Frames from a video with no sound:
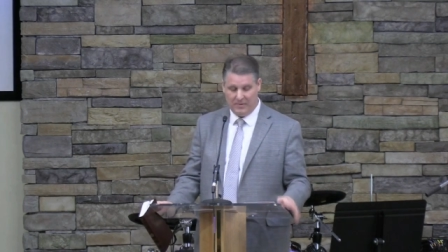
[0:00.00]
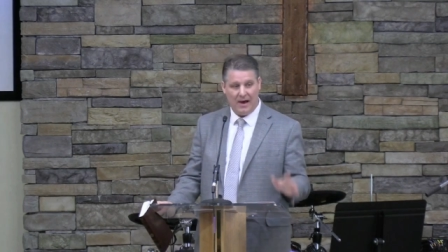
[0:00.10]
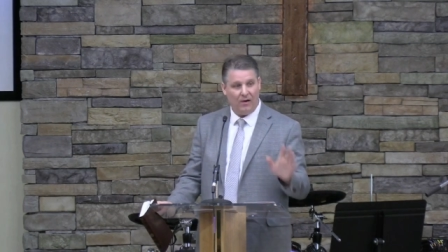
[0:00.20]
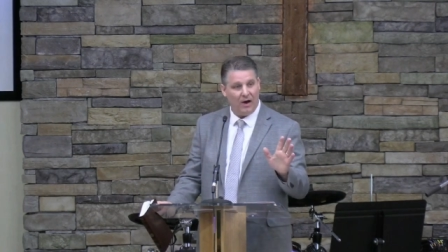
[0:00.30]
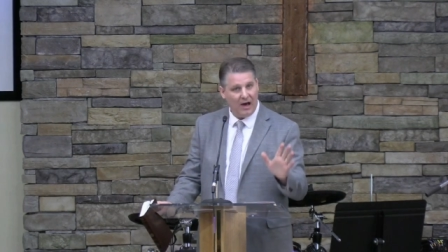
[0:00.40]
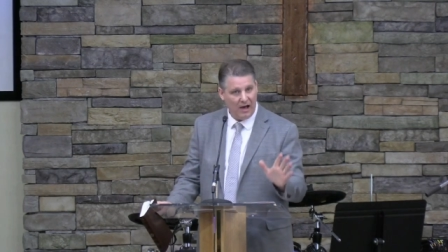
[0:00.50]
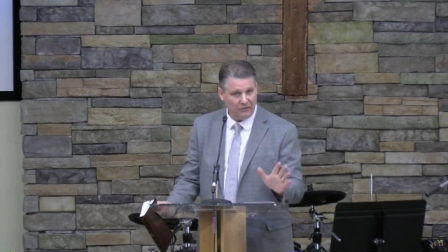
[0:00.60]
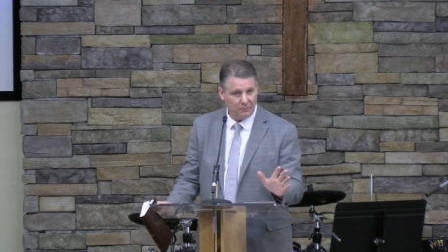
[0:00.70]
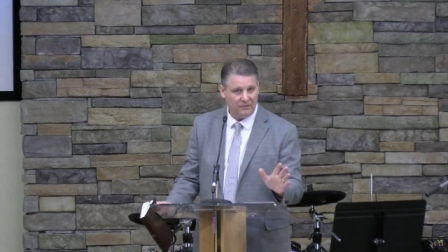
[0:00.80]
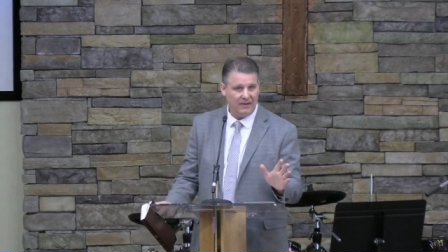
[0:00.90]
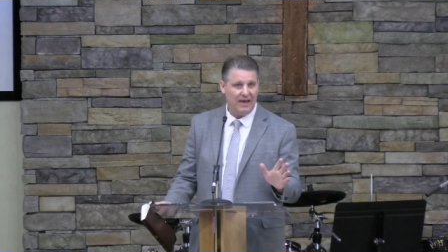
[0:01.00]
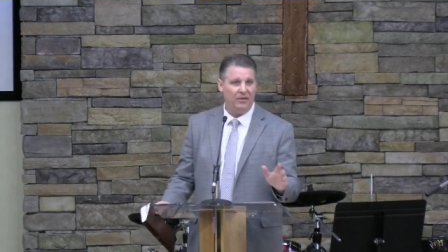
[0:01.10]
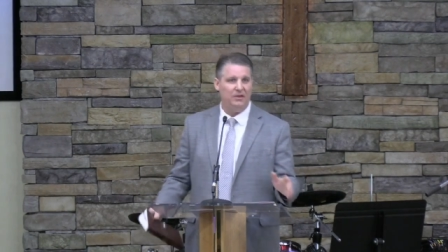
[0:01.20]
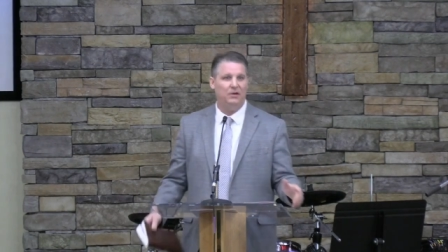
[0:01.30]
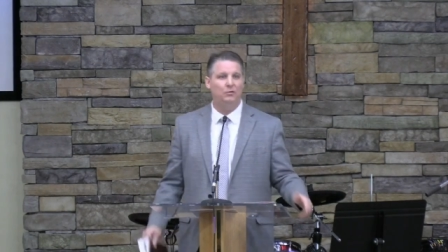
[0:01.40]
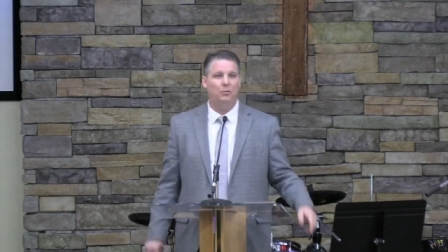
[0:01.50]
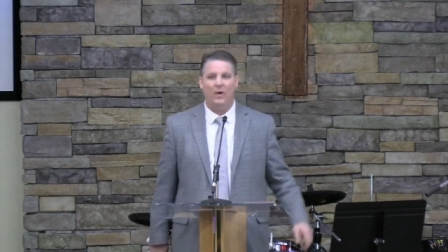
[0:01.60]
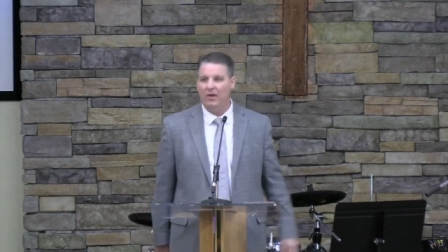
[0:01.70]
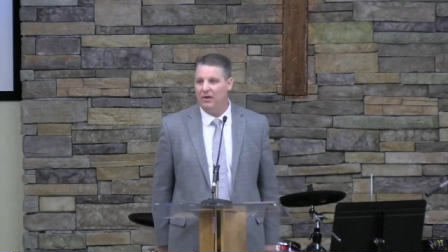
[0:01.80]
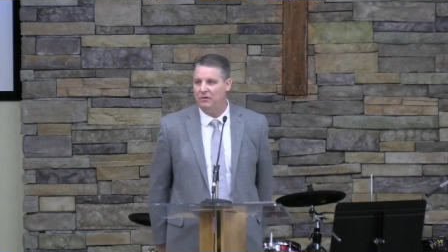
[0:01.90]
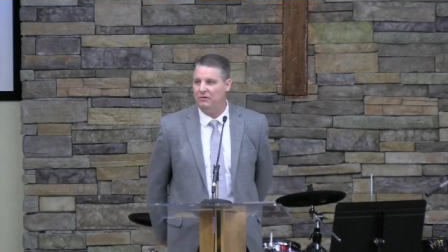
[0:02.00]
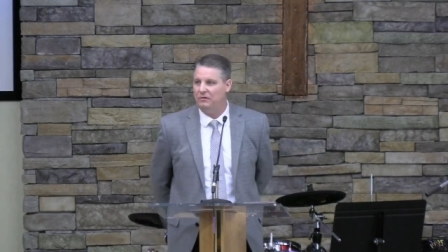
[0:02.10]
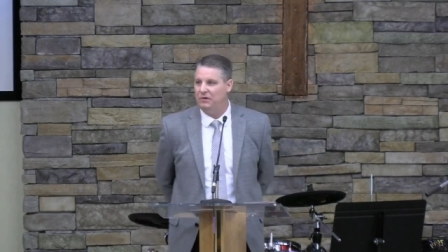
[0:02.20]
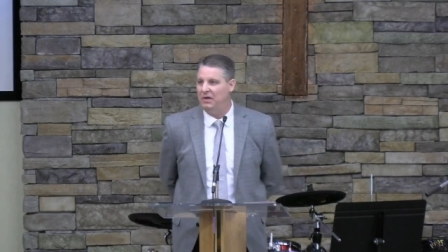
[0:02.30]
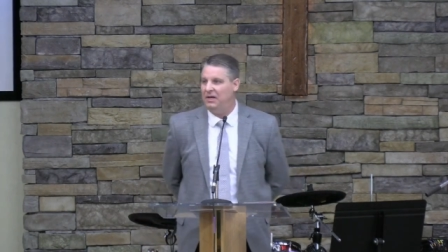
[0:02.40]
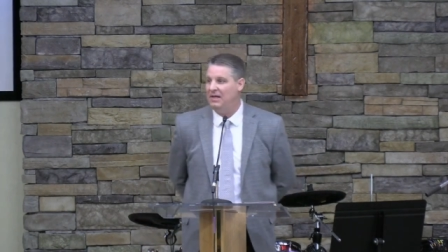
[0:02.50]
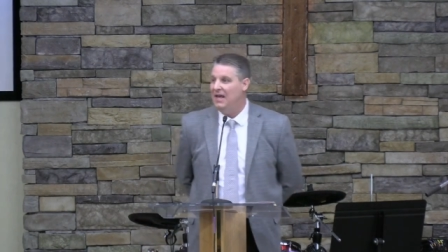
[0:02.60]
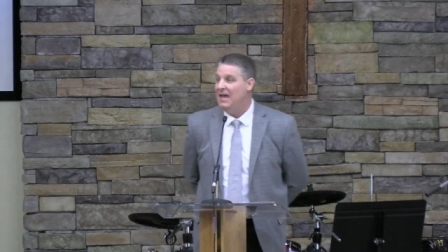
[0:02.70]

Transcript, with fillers: Now, hospitality was well understood in